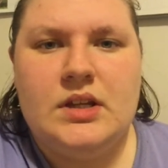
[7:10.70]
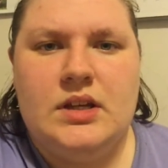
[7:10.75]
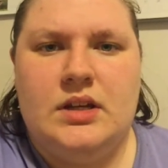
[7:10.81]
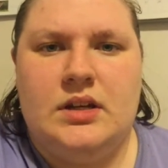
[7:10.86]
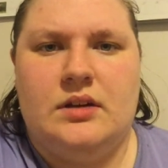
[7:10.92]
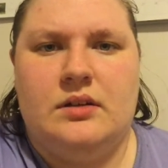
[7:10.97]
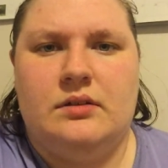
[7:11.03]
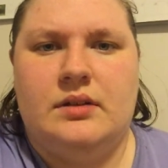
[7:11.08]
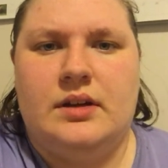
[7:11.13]

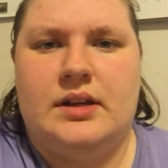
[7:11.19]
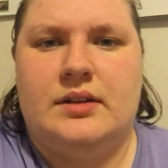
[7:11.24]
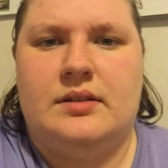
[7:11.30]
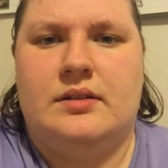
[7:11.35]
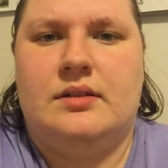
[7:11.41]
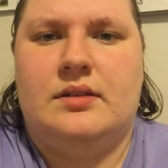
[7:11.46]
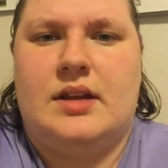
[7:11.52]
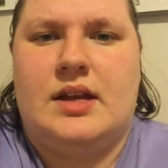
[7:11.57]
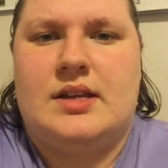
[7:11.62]
you know,
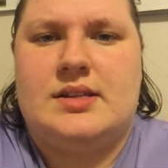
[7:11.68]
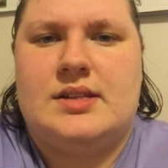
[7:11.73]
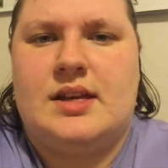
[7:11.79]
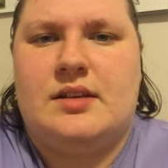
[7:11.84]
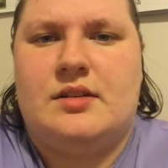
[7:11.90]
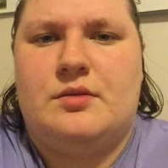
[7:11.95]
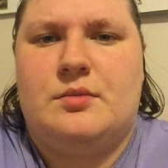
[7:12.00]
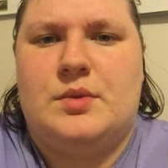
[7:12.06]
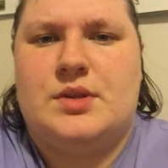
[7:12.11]
and
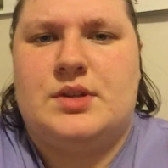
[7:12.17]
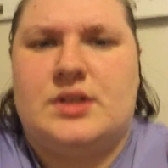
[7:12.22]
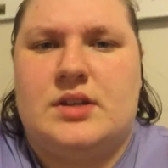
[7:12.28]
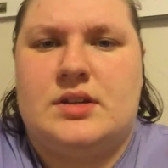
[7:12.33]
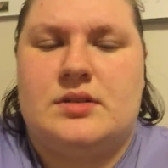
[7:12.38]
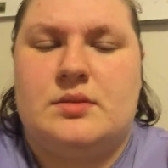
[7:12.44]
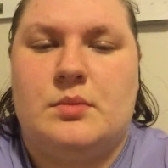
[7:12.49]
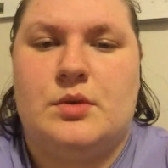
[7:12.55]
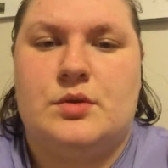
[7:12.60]
Sound of
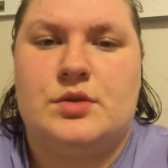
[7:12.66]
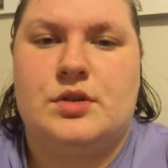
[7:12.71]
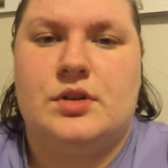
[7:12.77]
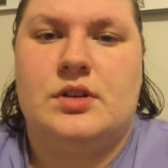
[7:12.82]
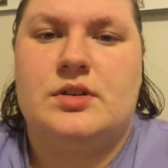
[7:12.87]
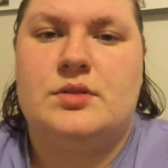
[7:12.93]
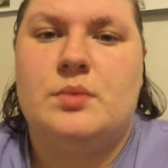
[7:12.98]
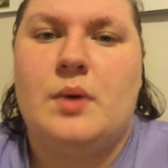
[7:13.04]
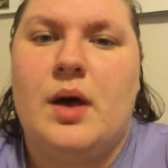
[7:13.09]
Music is
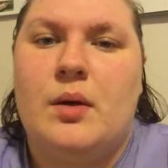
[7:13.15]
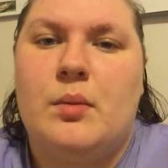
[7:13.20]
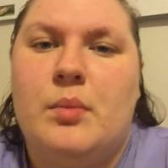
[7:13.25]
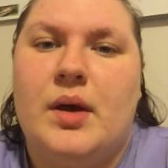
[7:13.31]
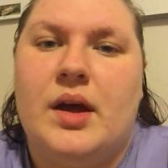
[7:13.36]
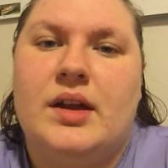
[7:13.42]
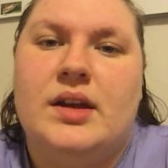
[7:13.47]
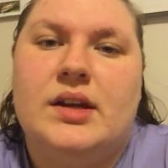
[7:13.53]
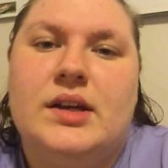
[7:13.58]
emotional as well,
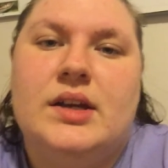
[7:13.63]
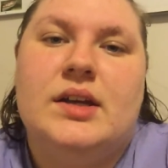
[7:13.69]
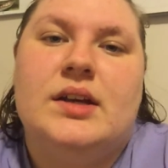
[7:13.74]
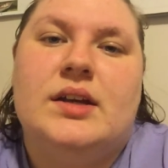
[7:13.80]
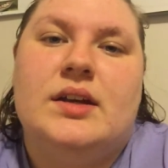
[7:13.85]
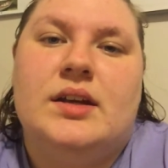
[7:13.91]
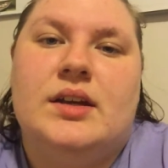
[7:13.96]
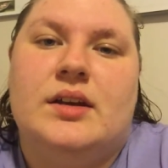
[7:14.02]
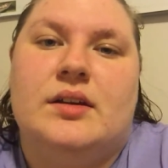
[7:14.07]
but
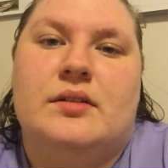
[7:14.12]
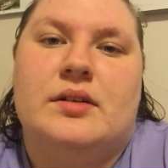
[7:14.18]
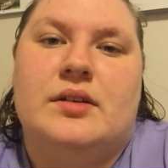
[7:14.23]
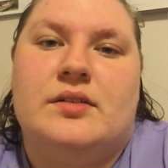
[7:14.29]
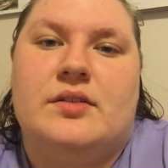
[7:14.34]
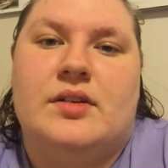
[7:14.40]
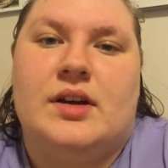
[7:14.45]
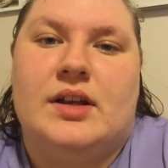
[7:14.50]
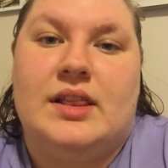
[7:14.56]
you know,
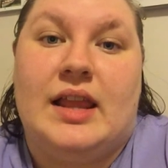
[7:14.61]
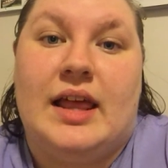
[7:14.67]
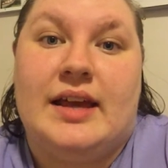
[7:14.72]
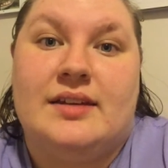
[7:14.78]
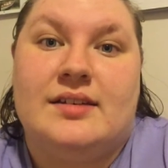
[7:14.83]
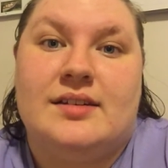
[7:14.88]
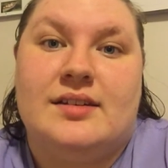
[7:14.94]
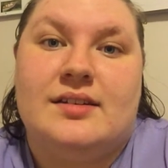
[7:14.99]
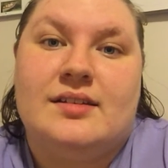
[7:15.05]
in a very
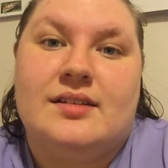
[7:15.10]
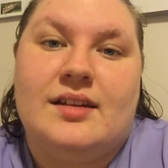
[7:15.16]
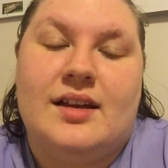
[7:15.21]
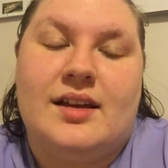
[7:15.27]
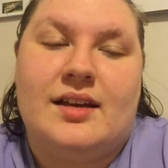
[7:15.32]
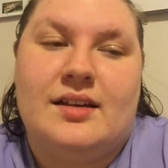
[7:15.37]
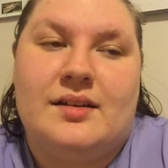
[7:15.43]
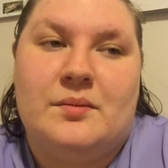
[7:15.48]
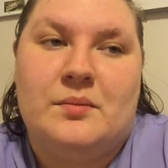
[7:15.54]
light,
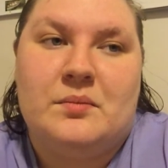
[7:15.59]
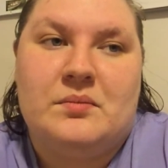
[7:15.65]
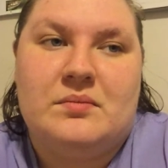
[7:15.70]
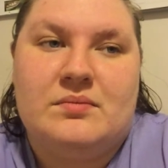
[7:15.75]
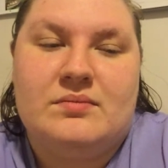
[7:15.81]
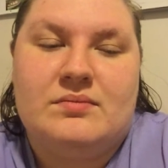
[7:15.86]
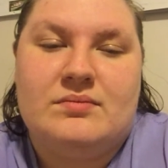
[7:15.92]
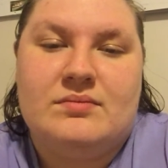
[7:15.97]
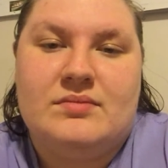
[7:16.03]

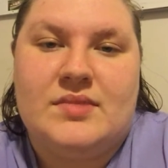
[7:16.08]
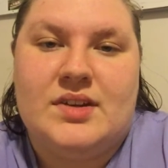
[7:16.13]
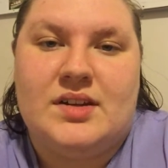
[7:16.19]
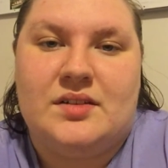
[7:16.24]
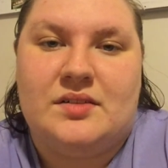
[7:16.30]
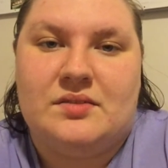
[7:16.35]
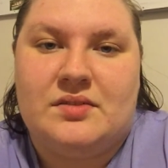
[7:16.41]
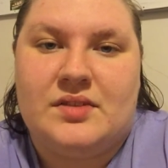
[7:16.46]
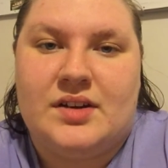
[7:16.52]
you
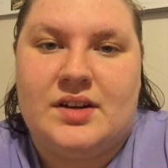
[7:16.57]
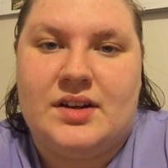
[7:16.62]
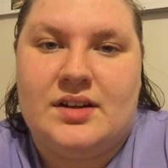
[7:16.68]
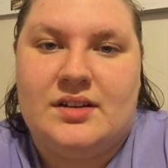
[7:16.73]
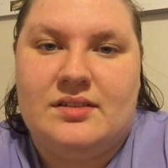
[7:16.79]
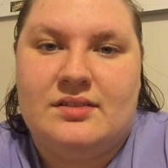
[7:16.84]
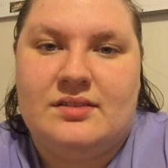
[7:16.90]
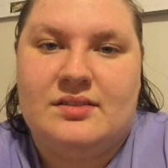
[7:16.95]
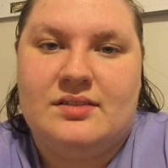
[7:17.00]
know,
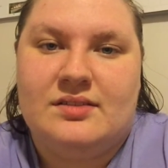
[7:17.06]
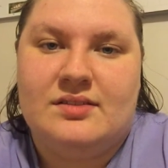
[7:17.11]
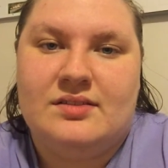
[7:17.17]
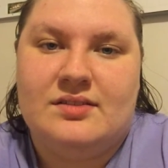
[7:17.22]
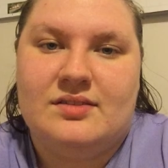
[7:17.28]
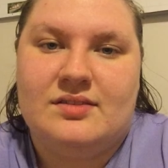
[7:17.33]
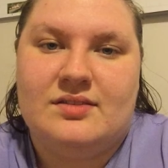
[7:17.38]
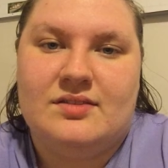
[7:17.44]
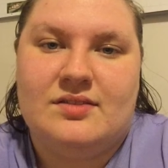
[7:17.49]
very,
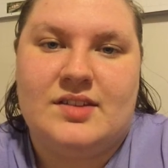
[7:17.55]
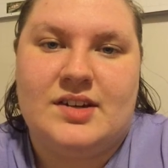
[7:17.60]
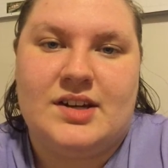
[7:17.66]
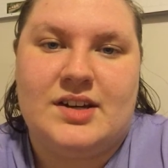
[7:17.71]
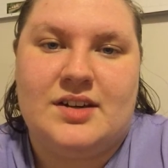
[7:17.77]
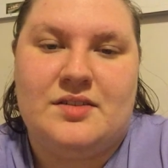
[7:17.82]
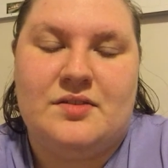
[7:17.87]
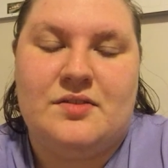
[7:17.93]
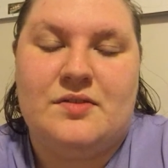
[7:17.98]

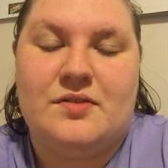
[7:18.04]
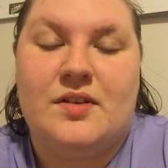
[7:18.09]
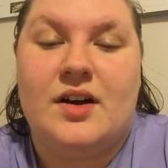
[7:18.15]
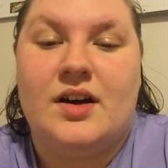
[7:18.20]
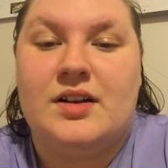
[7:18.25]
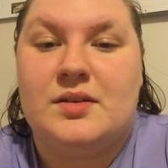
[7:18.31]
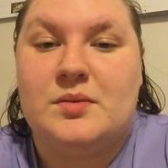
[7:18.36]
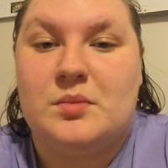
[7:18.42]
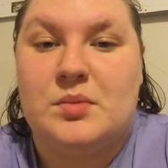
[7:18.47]
very
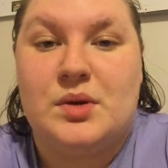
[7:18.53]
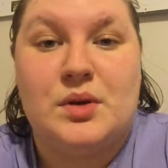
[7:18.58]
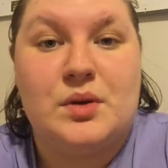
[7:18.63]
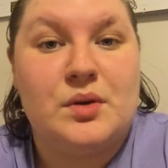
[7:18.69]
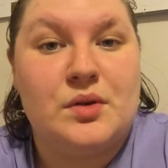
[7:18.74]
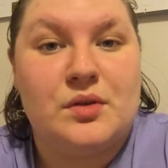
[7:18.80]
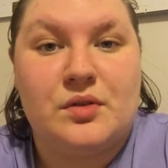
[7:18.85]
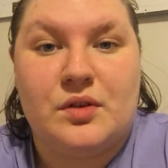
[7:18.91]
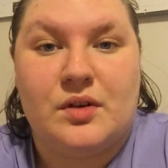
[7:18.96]
fun,
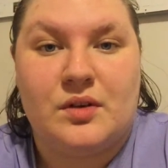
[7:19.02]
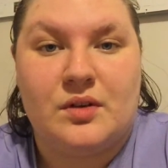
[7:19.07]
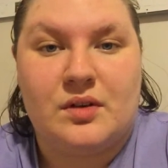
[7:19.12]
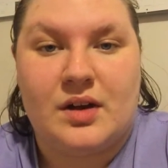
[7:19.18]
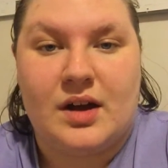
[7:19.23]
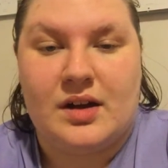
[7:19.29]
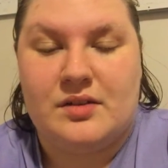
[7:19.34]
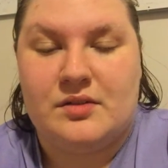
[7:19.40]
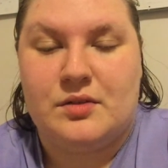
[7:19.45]
beautiful
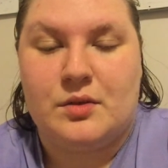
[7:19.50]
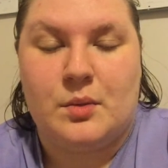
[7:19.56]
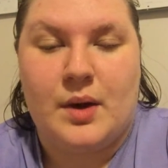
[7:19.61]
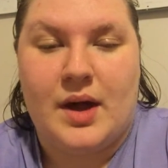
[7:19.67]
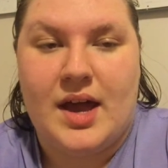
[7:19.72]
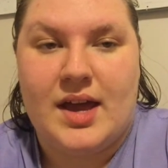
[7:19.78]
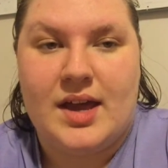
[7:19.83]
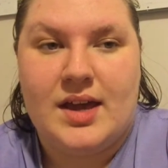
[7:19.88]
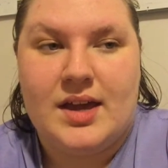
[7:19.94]
kind of a
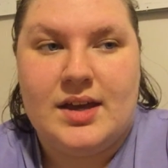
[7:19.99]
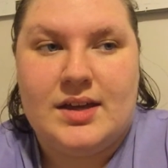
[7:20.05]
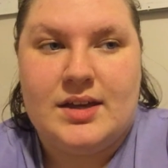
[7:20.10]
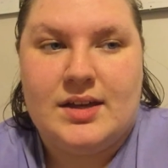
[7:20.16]
way.